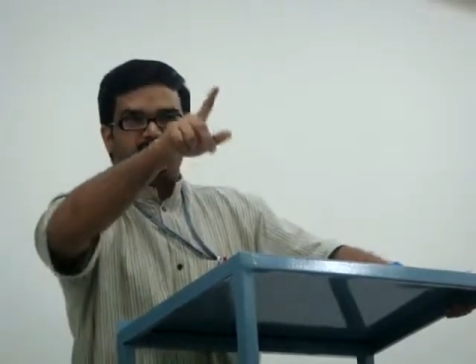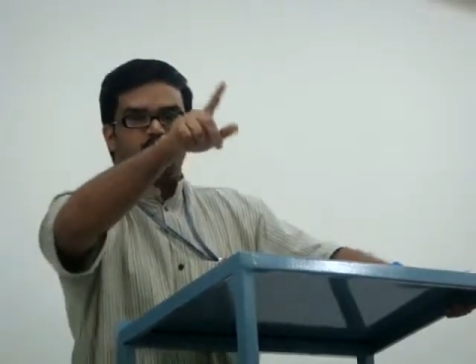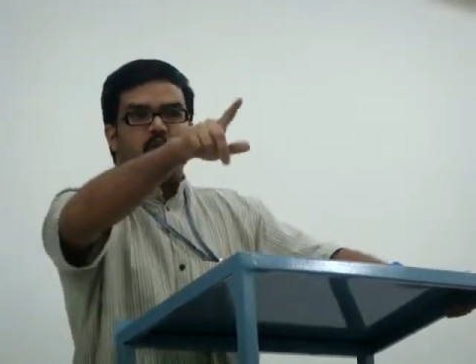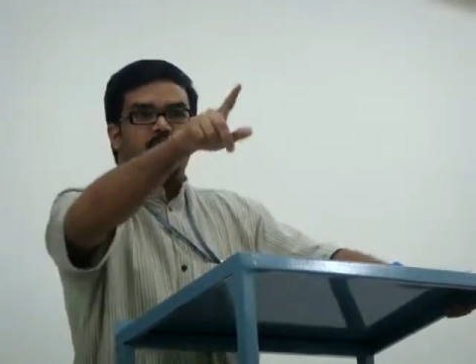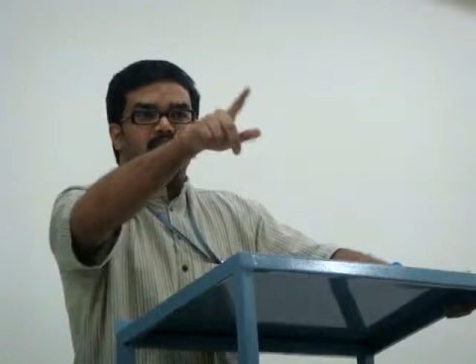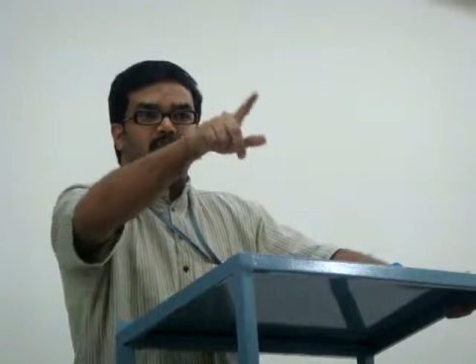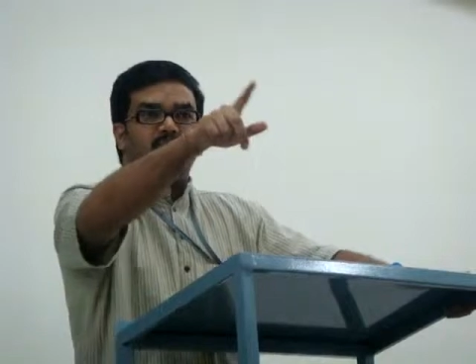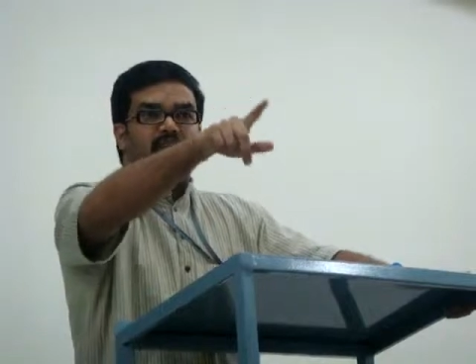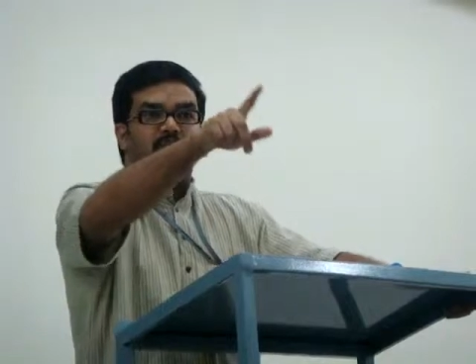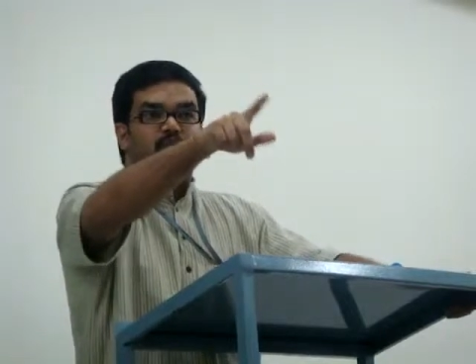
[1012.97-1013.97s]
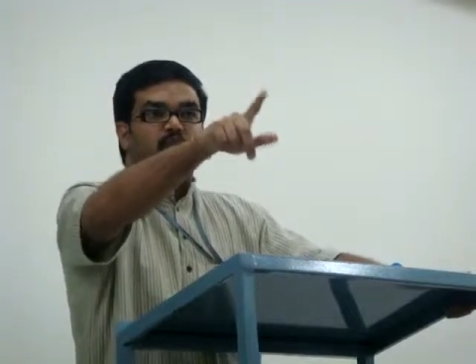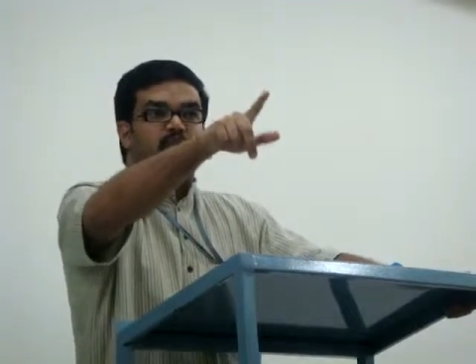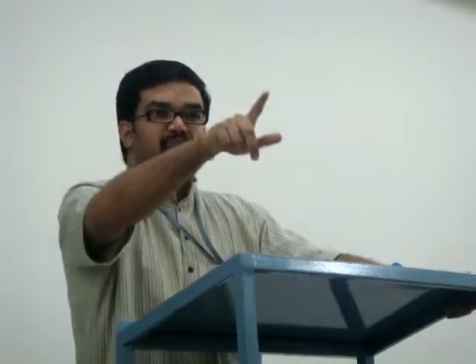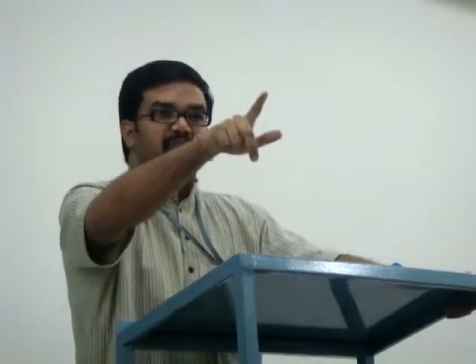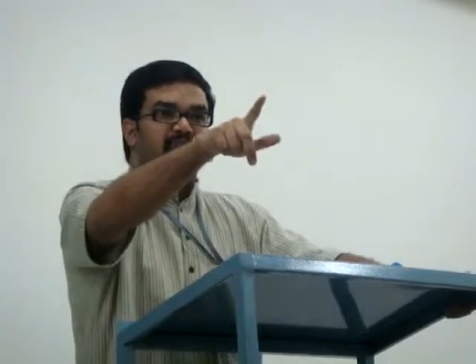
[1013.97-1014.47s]
your website to
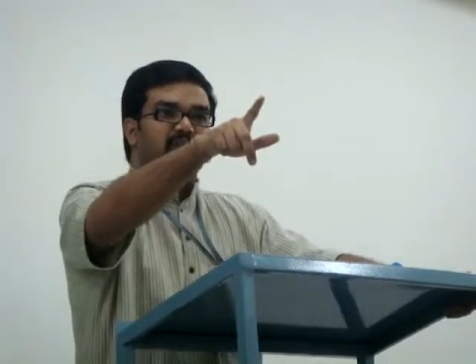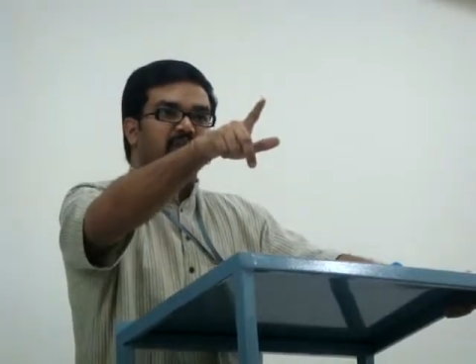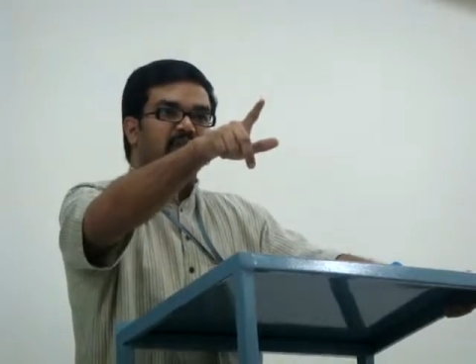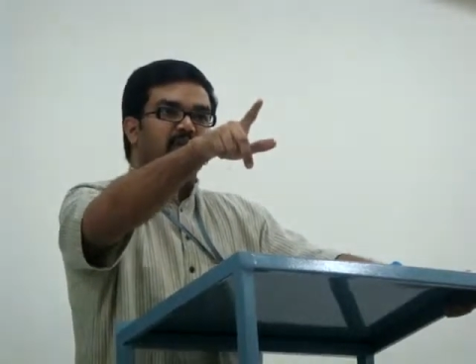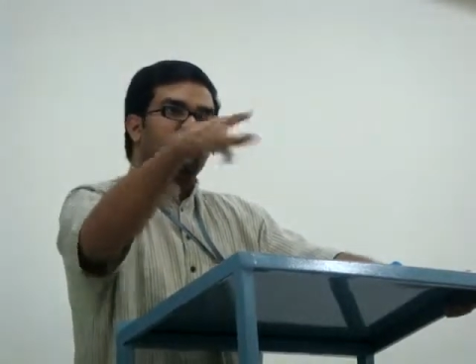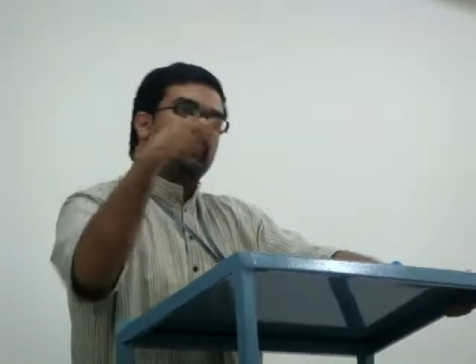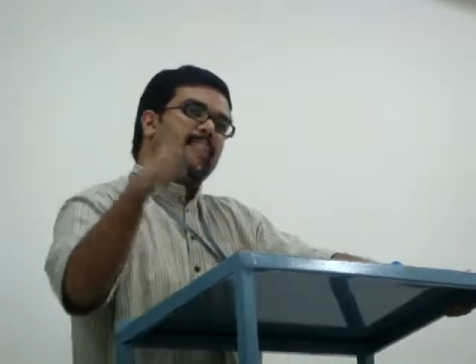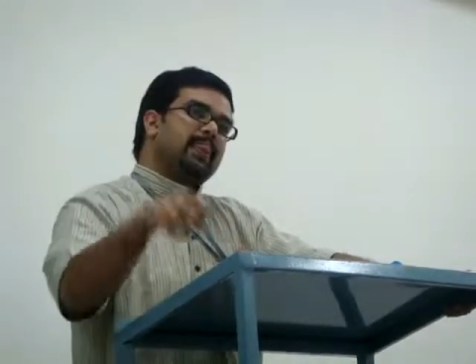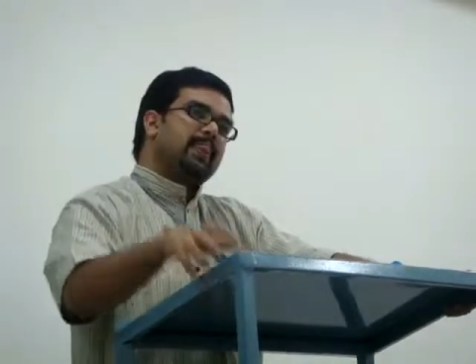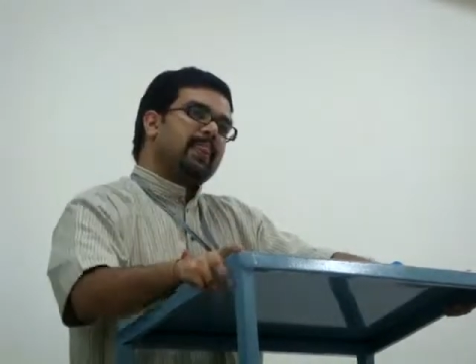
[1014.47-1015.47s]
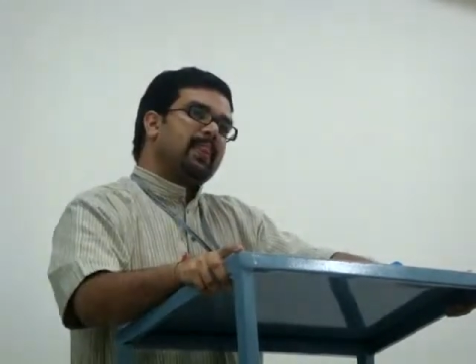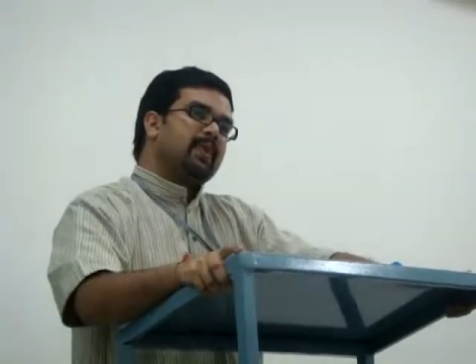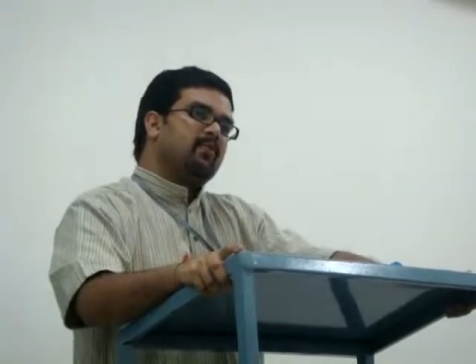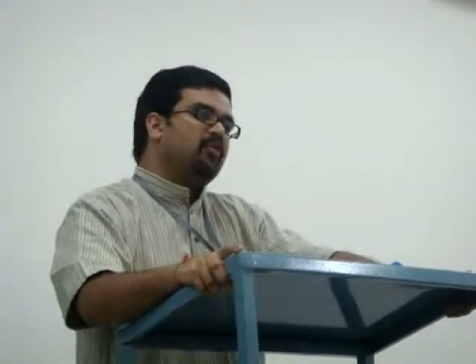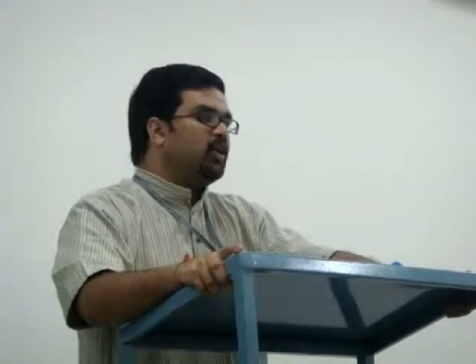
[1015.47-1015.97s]
do the business?
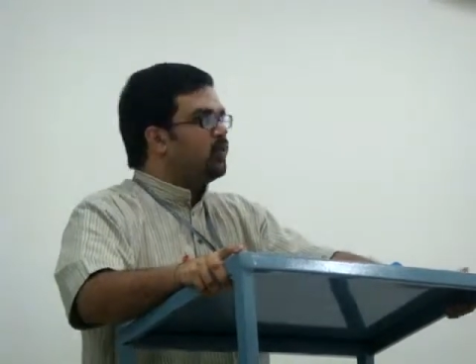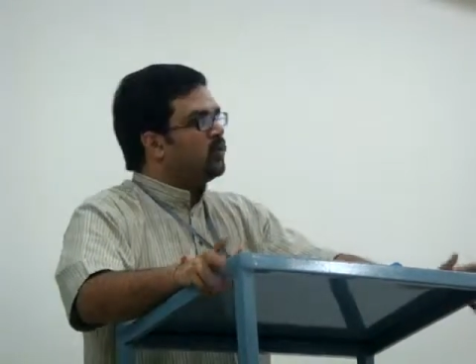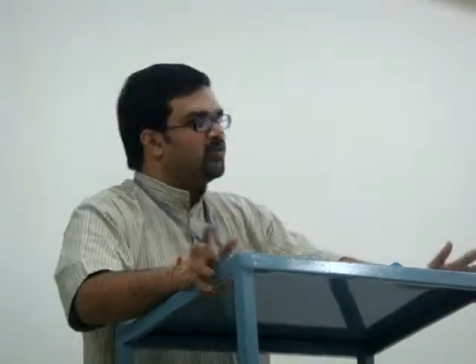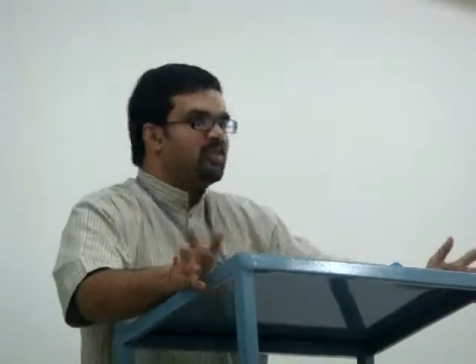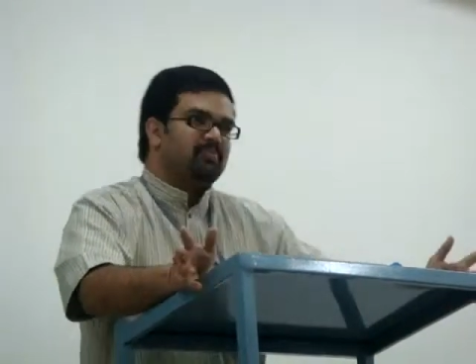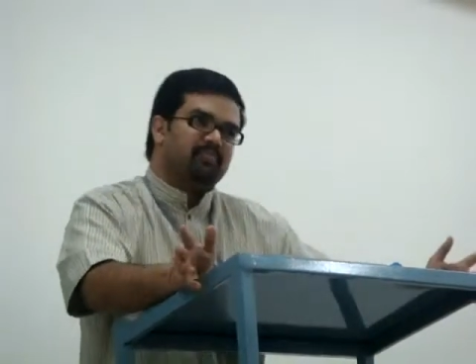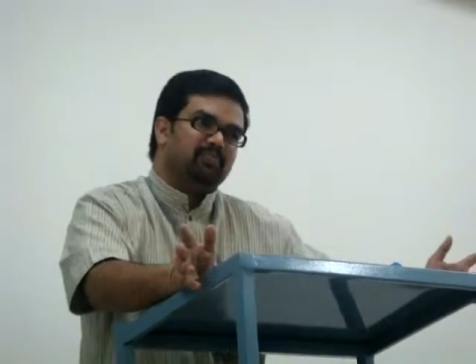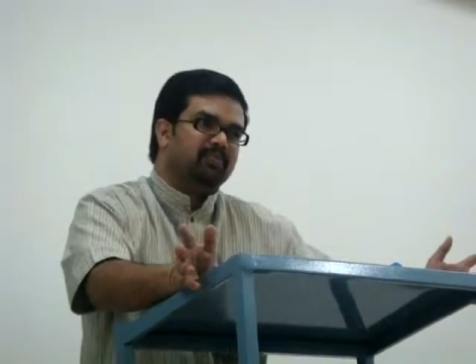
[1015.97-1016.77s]
Will you lose them?